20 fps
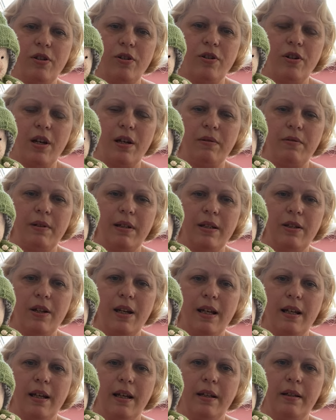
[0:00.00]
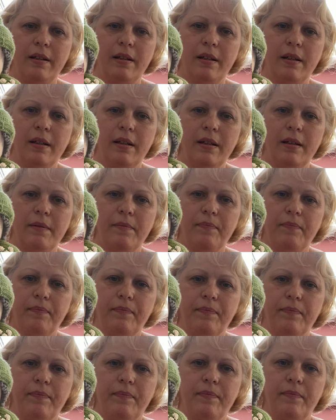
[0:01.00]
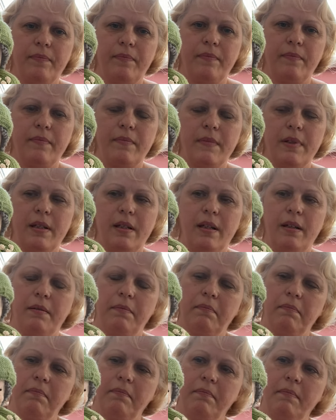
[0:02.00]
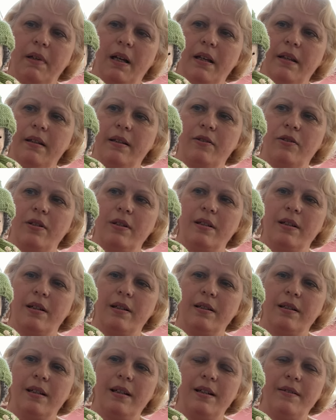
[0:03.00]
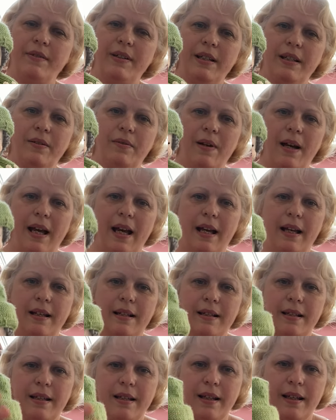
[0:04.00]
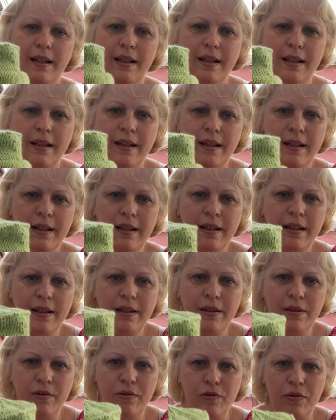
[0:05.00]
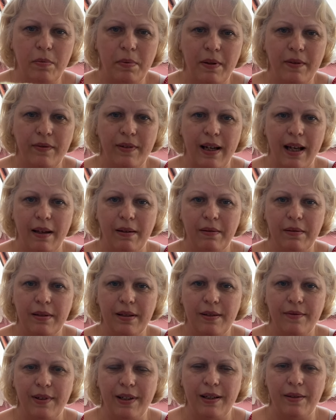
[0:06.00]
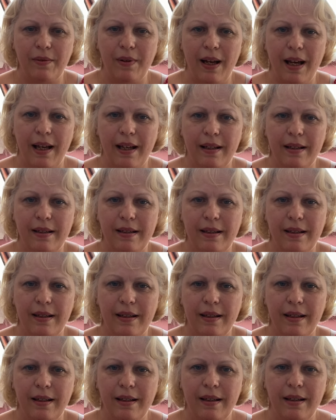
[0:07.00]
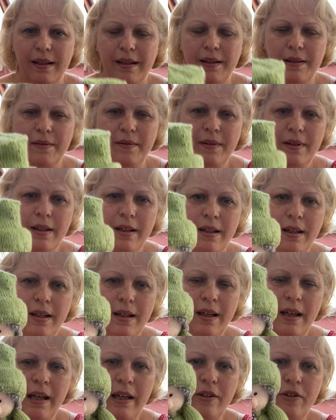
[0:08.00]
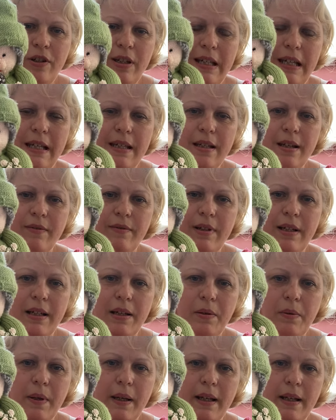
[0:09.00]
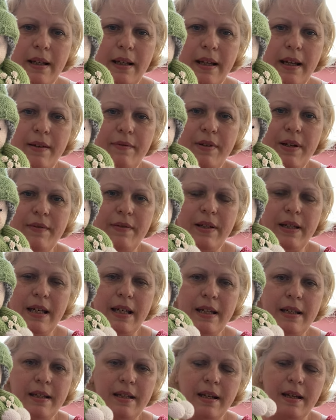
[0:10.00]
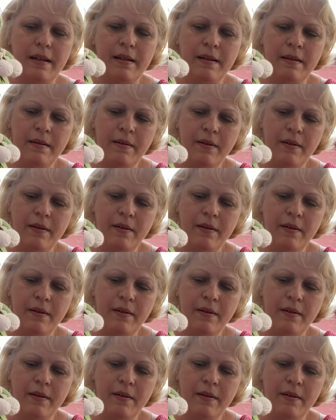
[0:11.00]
shown in yellow, so but I think she's nice. I love her little hat on top of her flowers. Love her little hat, and she knit up really quickly. I've never knit a